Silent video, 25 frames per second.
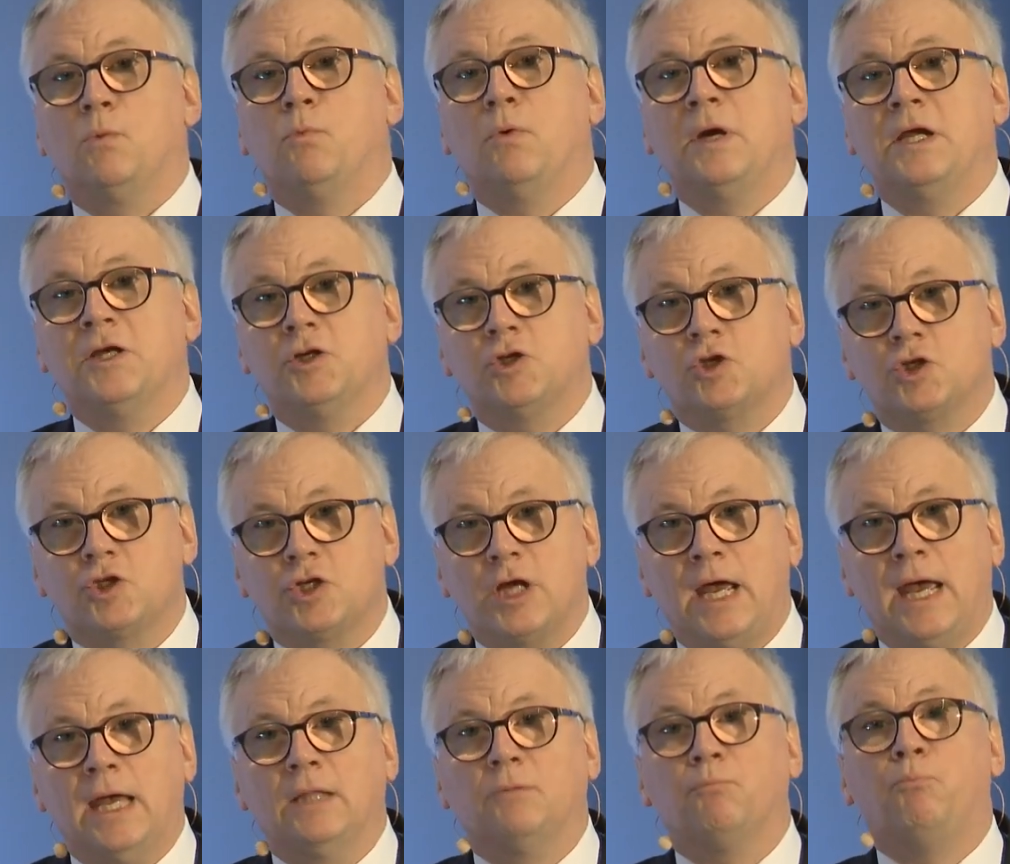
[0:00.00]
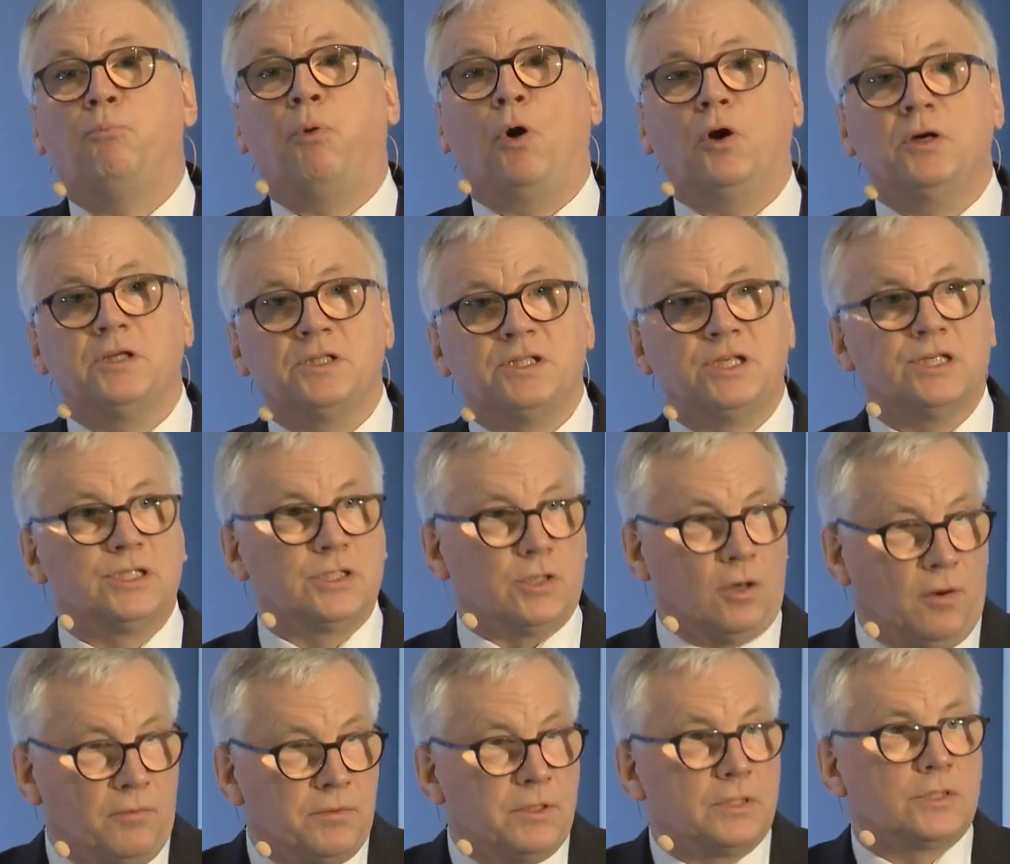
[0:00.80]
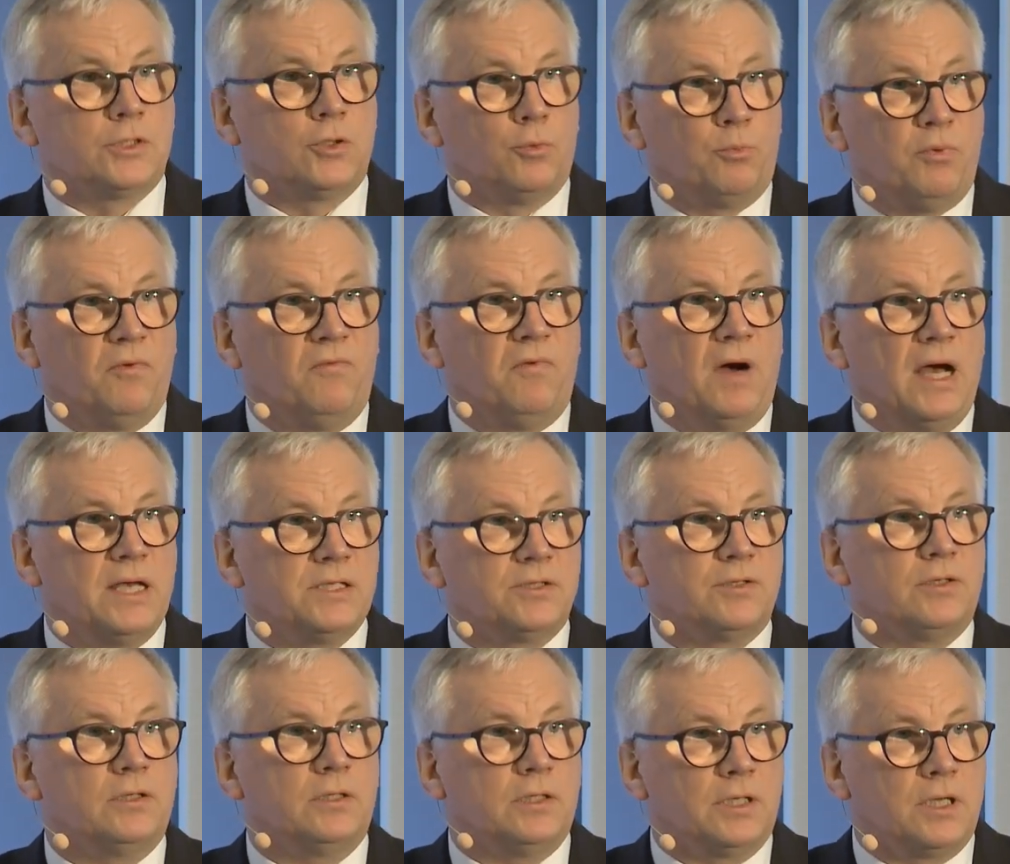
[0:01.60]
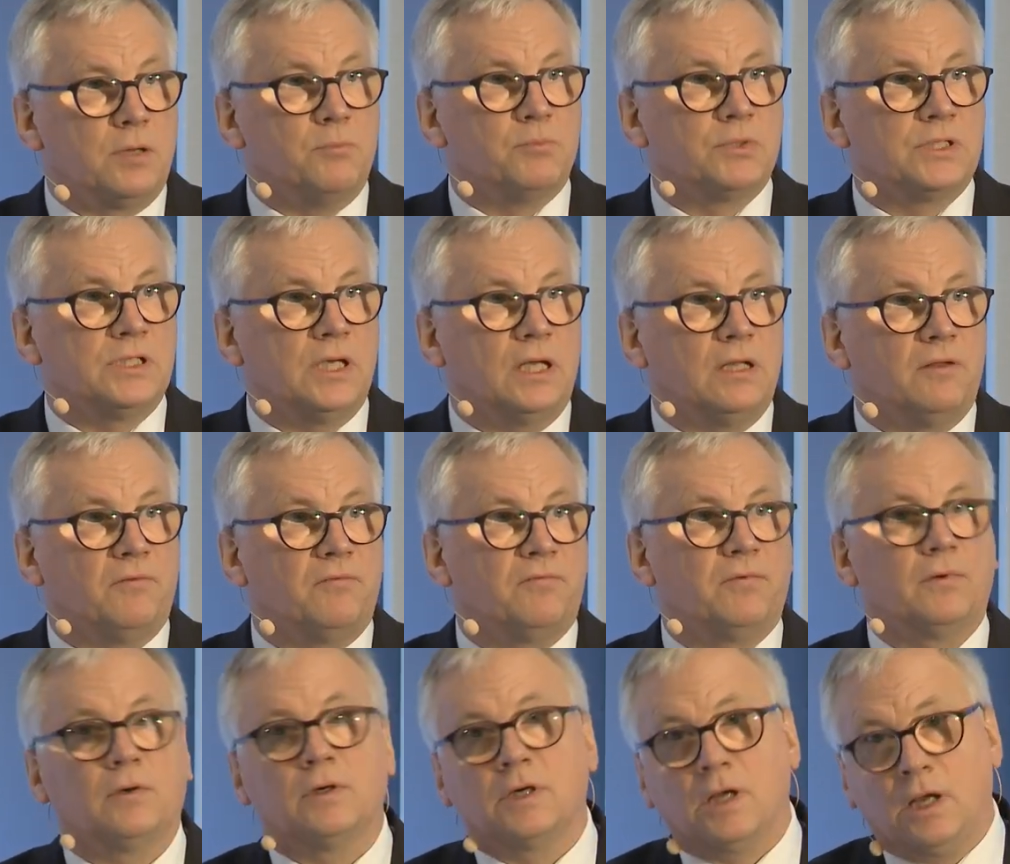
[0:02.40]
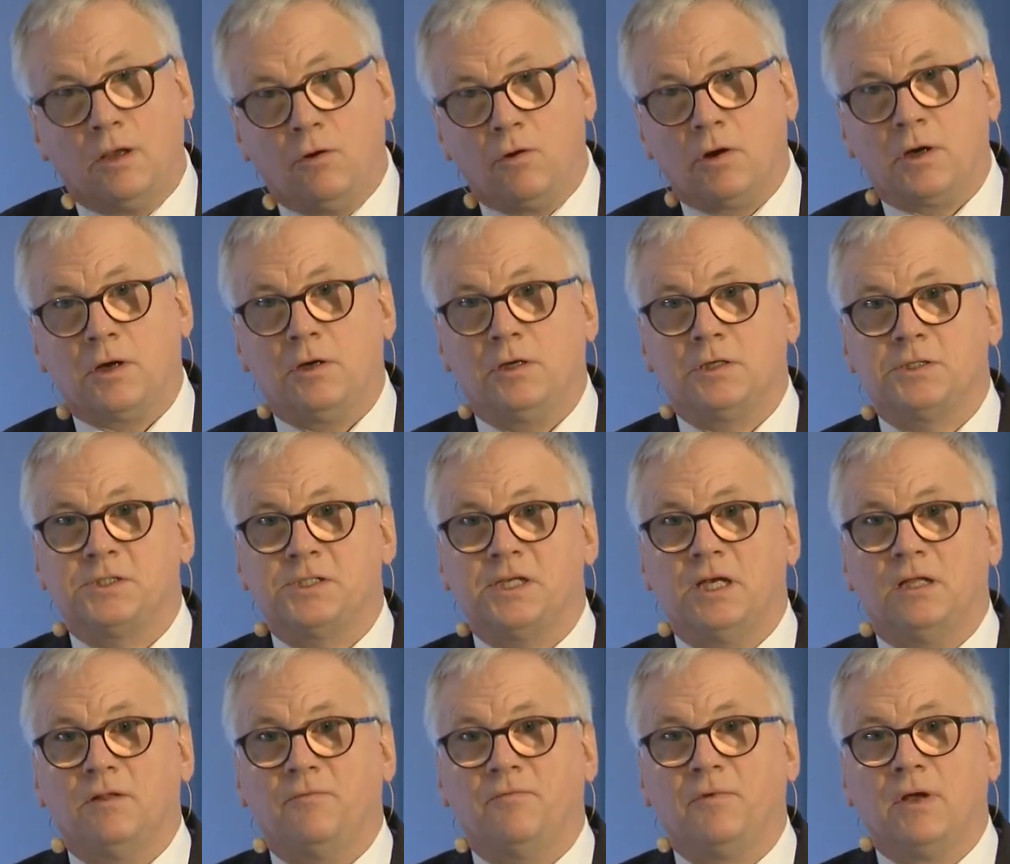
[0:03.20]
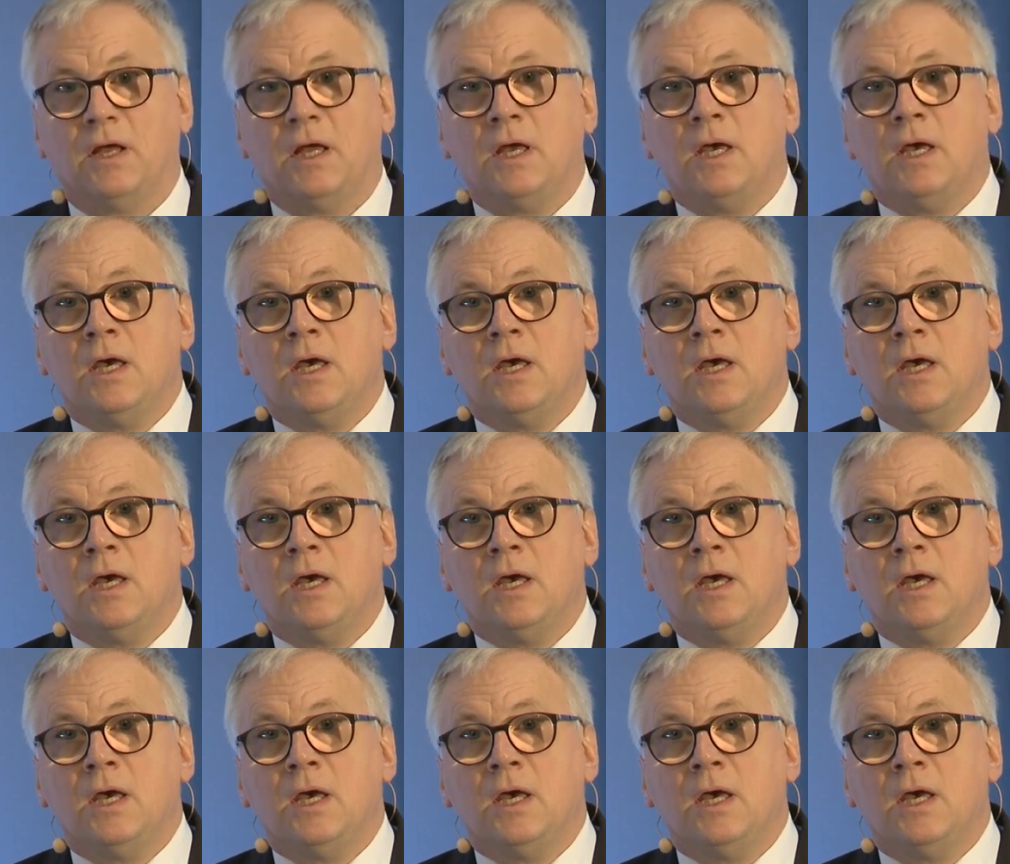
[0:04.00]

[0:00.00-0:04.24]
wish, and policies of the supervisor himself or herself.